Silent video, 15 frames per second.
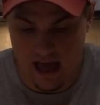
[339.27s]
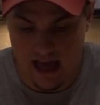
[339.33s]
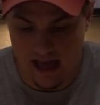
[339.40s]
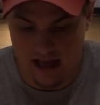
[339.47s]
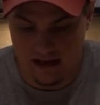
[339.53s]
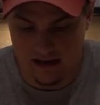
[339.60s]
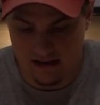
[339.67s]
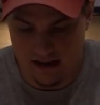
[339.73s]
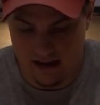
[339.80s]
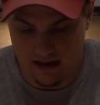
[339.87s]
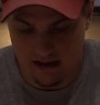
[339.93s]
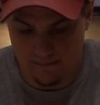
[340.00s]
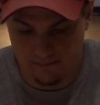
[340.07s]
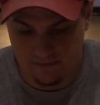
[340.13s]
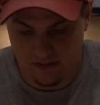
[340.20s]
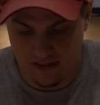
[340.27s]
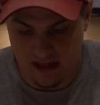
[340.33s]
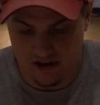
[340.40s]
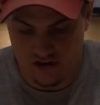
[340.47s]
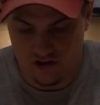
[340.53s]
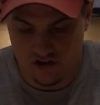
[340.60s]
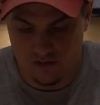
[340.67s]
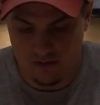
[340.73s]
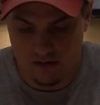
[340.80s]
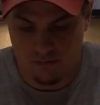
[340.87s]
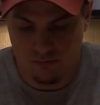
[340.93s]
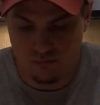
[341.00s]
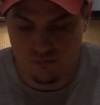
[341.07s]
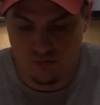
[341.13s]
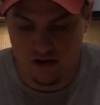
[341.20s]
and that it should be
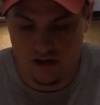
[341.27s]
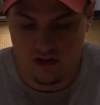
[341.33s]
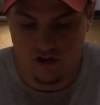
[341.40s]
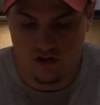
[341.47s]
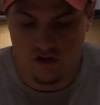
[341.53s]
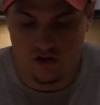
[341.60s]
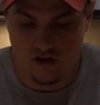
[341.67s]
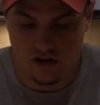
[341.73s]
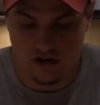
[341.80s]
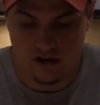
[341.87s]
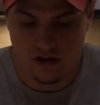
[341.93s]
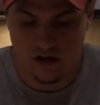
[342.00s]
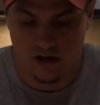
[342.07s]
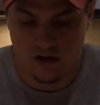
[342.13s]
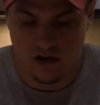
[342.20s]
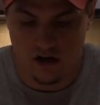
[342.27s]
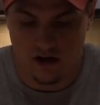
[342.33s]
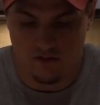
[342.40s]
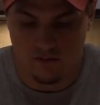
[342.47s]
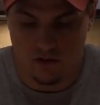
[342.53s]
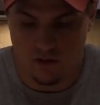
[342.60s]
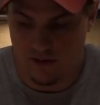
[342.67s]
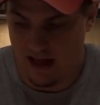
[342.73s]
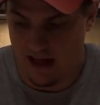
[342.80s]
pretty good of what